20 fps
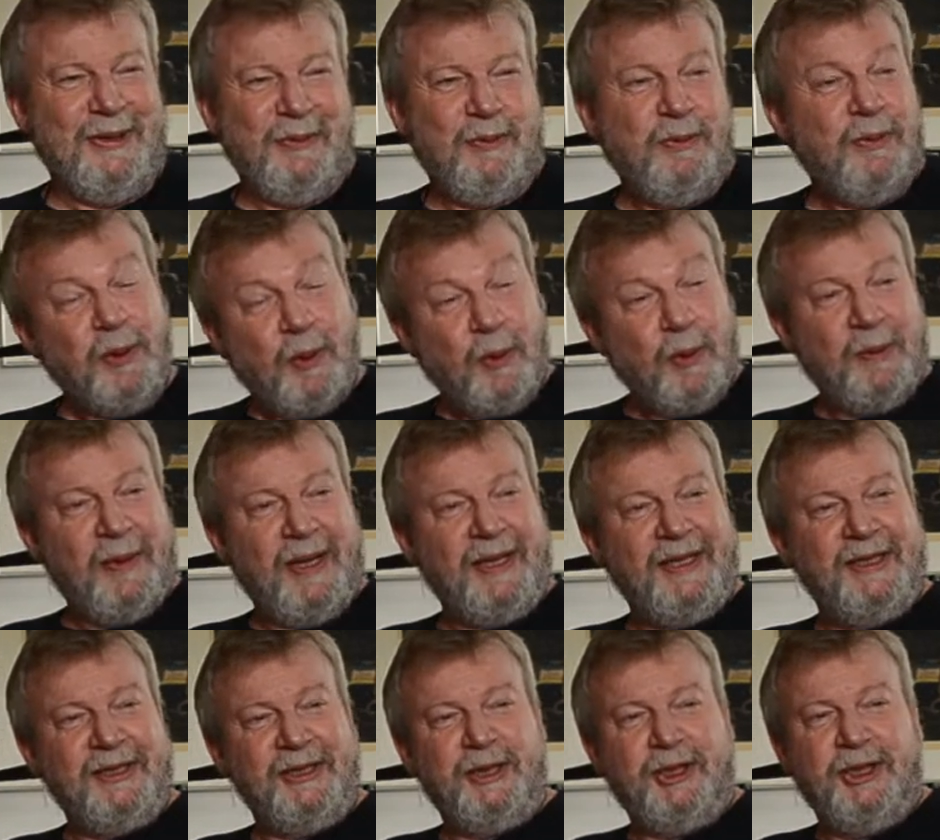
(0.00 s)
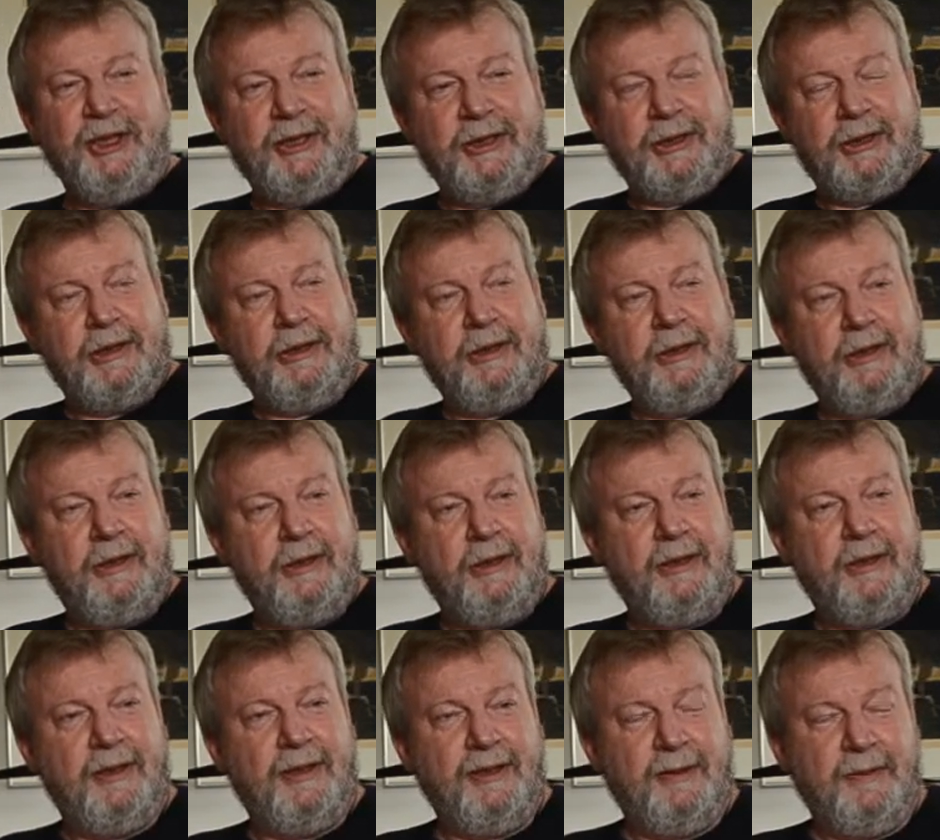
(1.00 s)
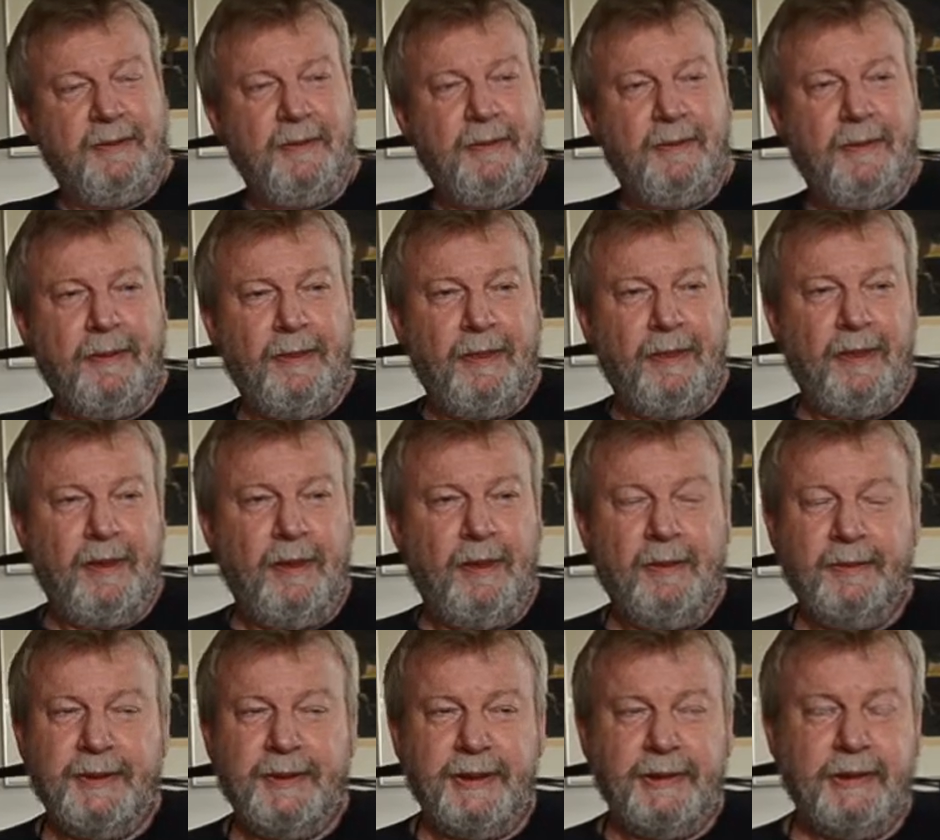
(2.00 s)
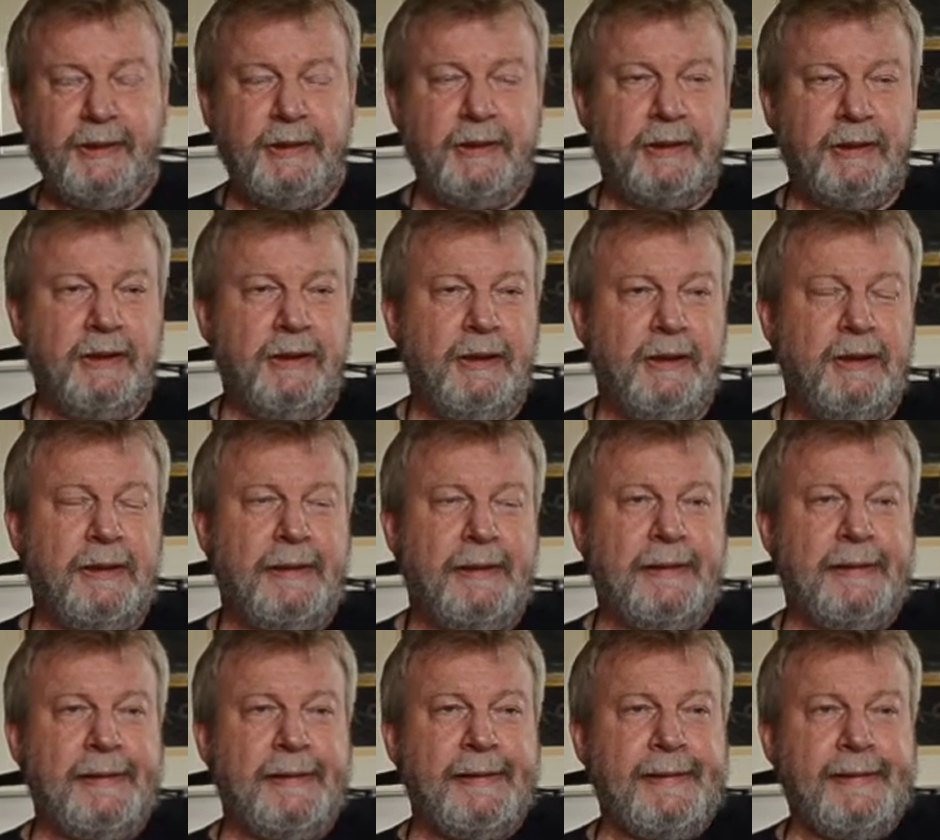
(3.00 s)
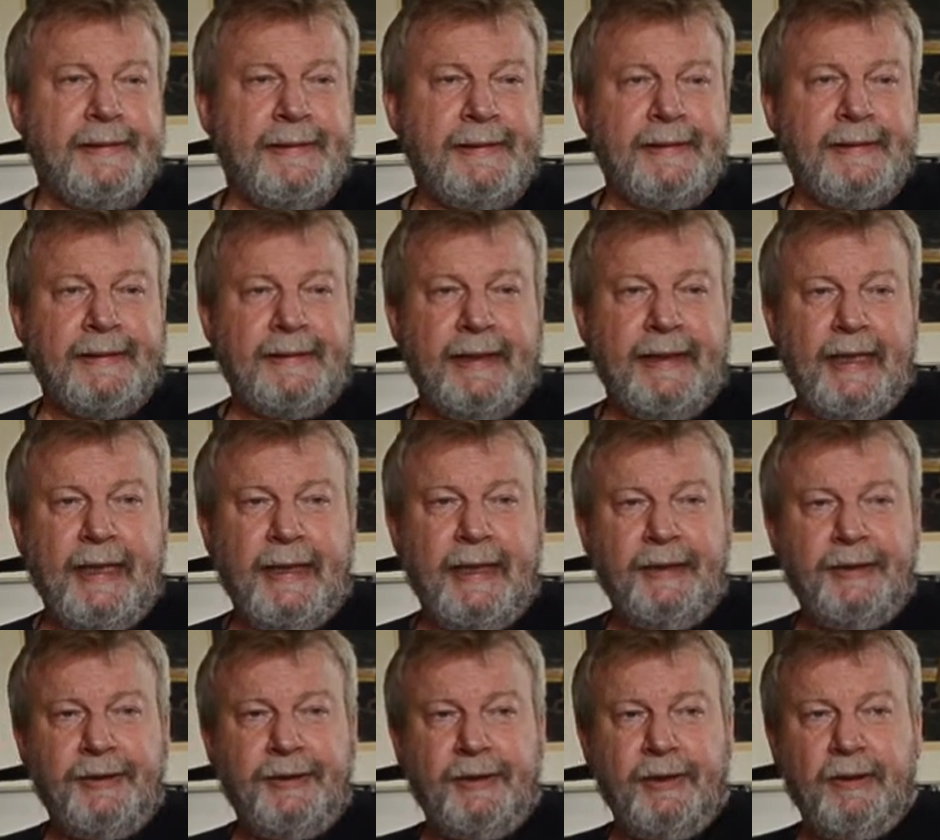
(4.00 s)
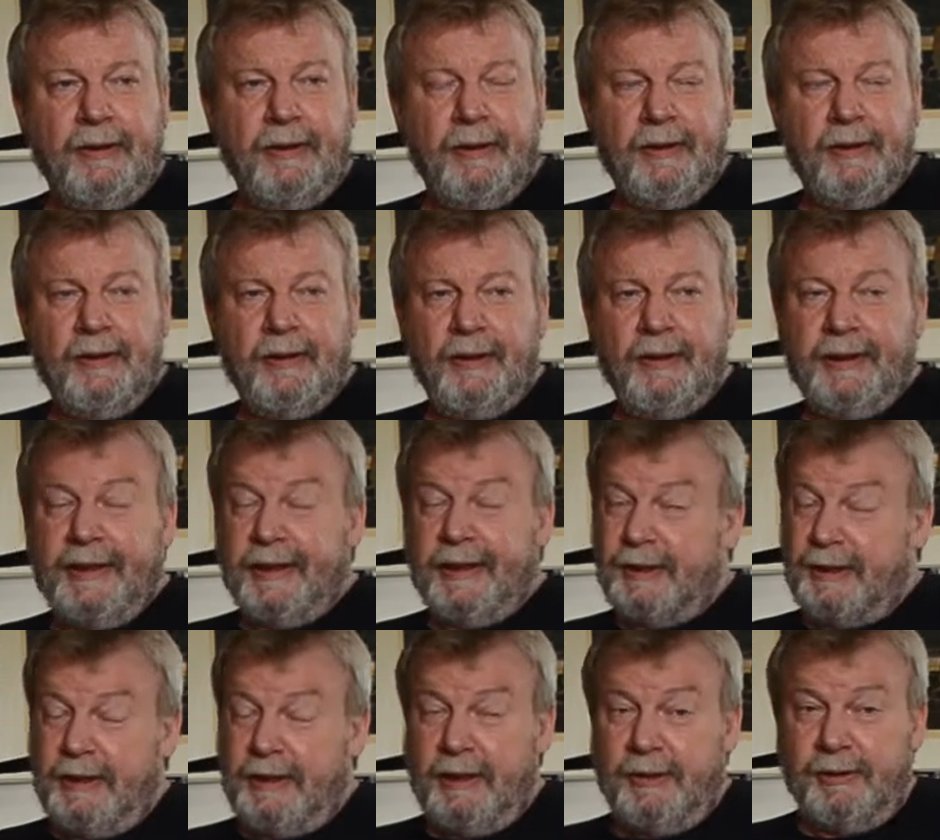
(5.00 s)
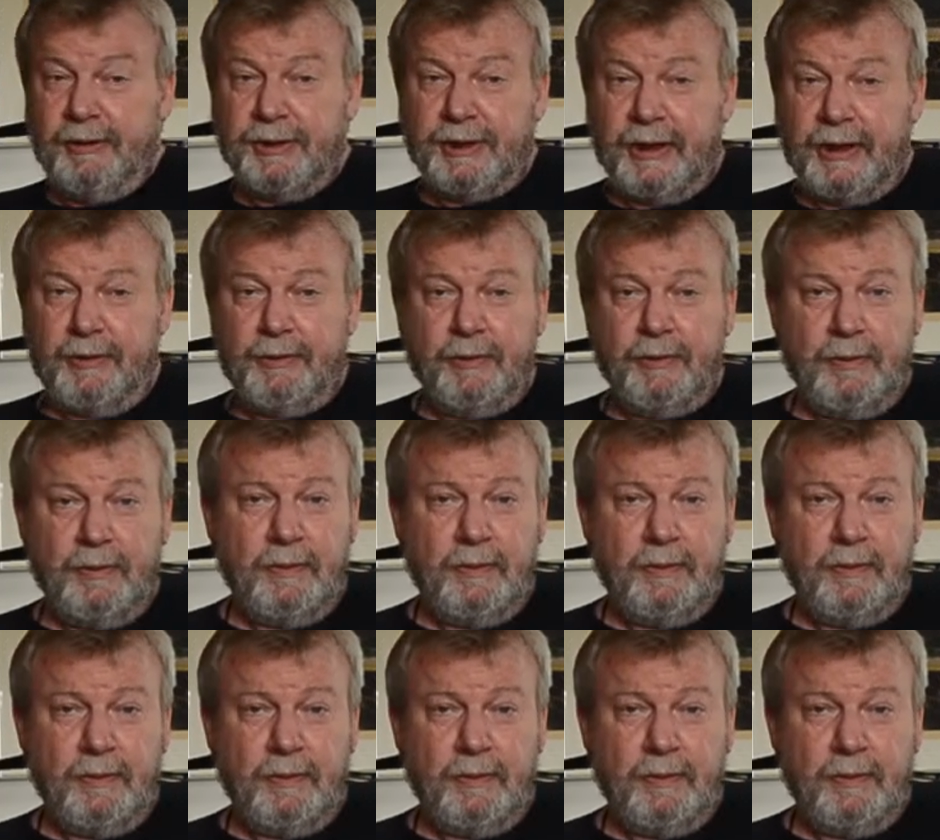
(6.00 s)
with all my 6 pieces, and next year the same.